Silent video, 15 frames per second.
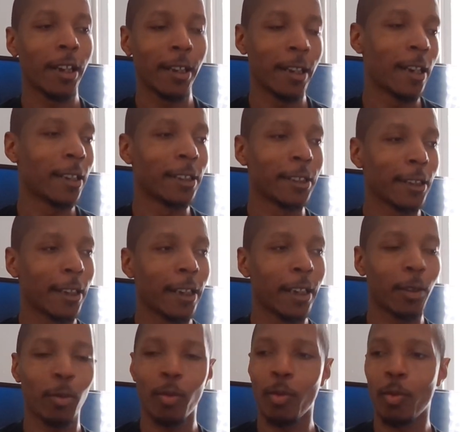And that is
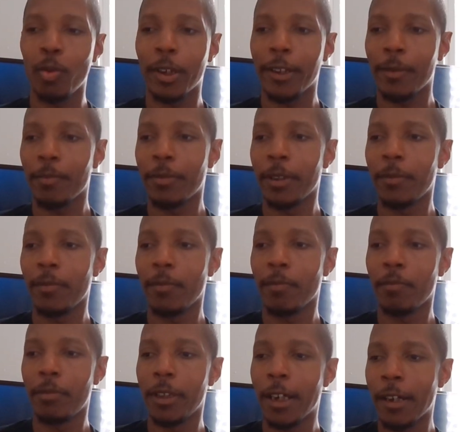like, wait, but
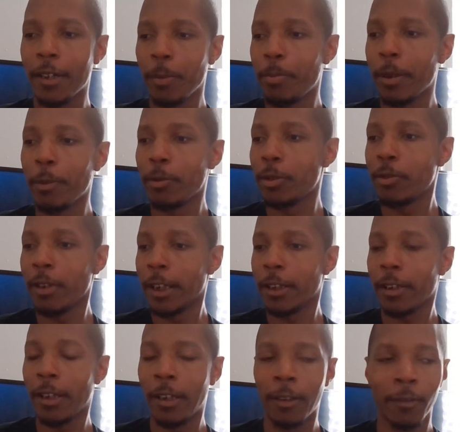but other people
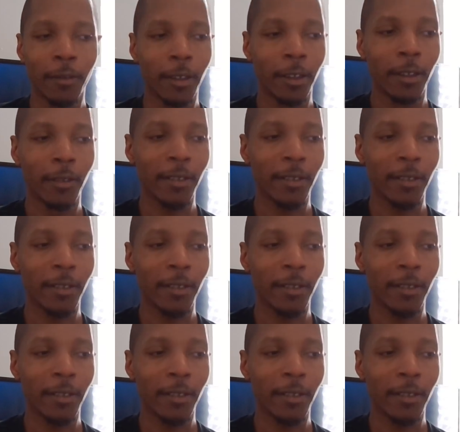drank down.